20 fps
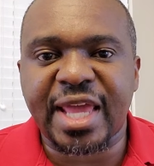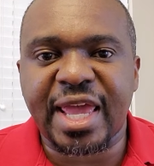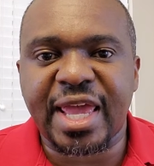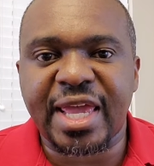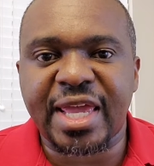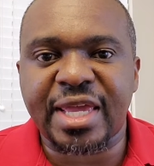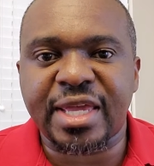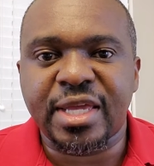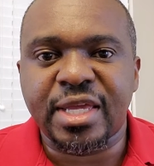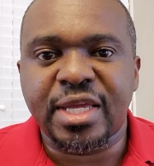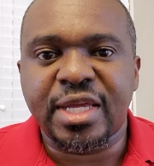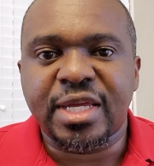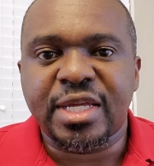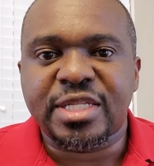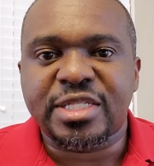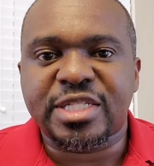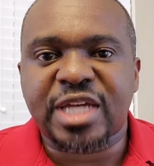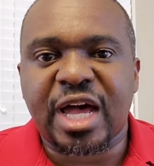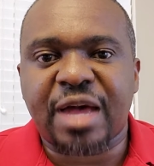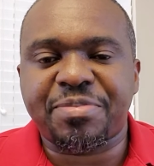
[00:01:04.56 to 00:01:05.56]
a
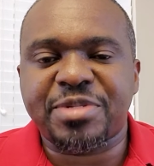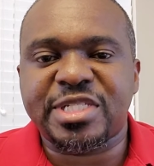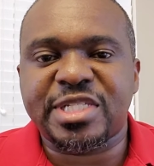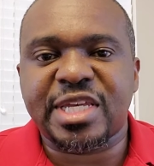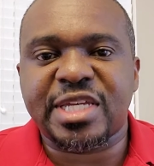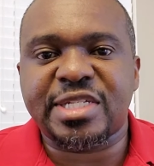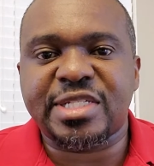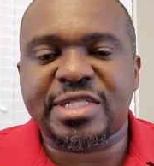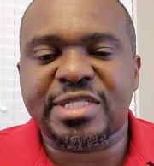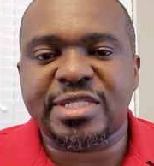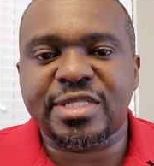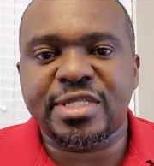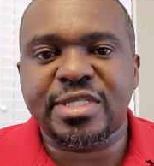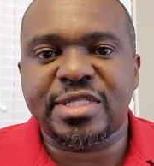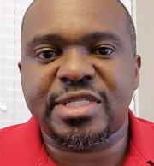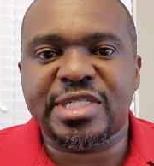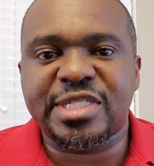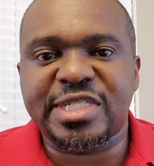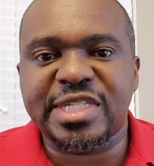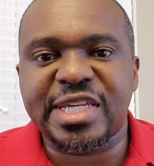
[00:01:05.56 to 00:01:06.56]
top 6
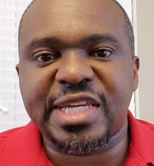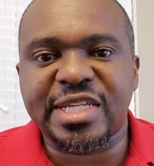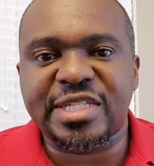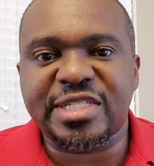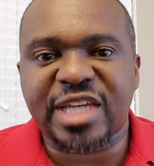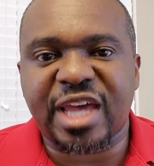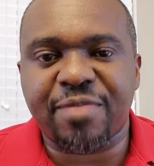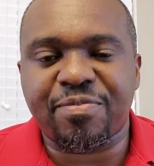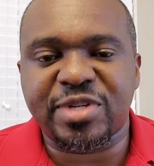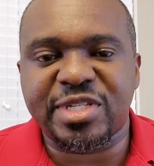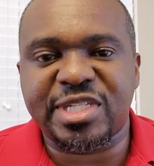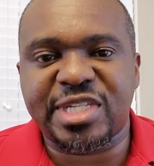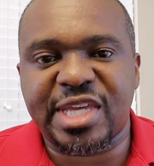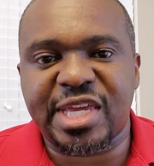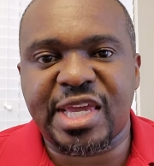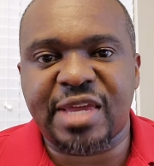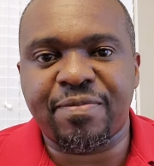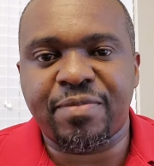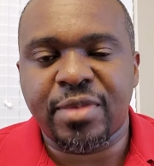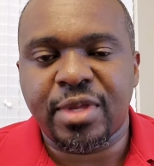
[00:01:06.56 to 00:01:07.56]
seed type of
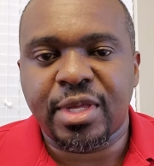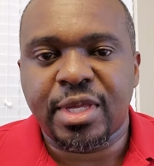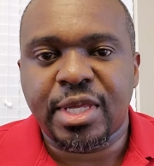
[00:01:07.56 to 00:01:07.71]
team.